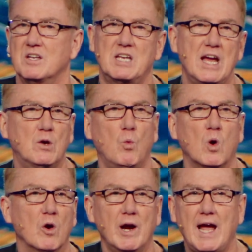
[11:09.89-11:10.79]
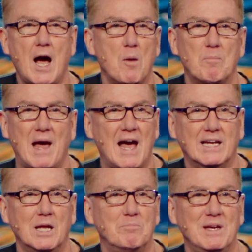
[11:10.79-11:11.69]
Take worry out
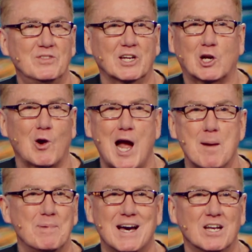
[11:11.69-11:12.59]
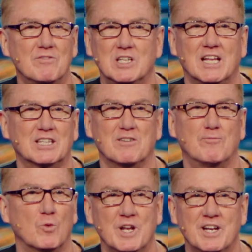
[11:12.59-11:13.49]
back and beat the crap out of it like the
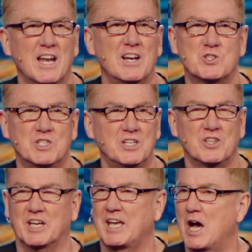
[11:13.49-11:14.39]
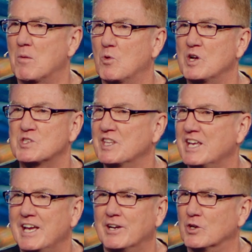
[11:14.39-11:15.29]
49ers did to the Cowboys and the
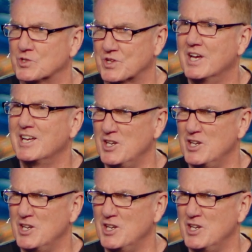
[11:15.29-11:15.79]
Eagles.